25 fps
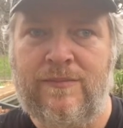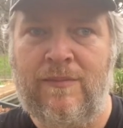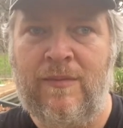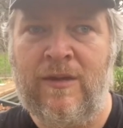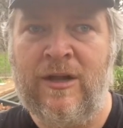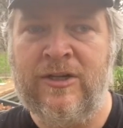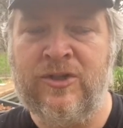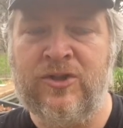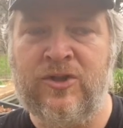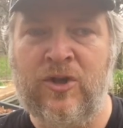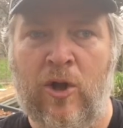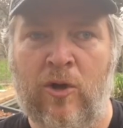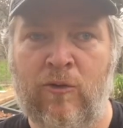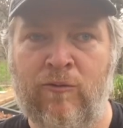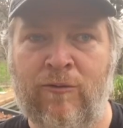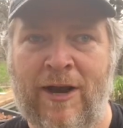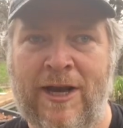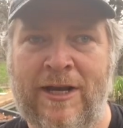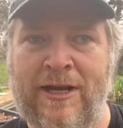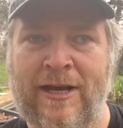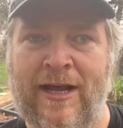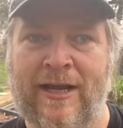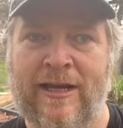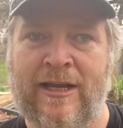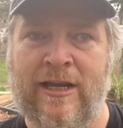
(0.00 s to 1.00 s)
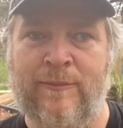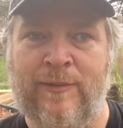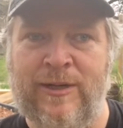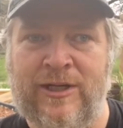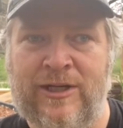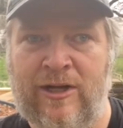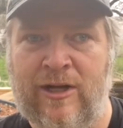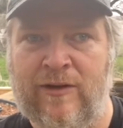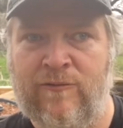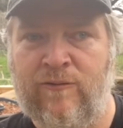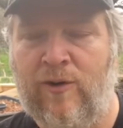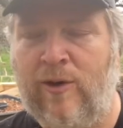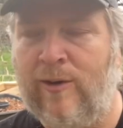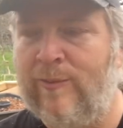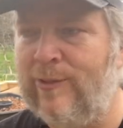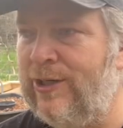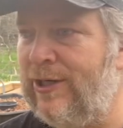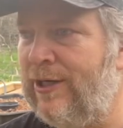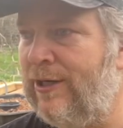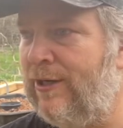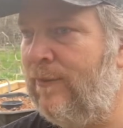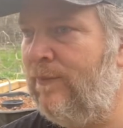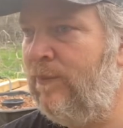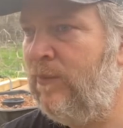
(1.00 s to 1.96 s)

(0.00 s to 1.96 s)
this old redneck hippie duck farmer here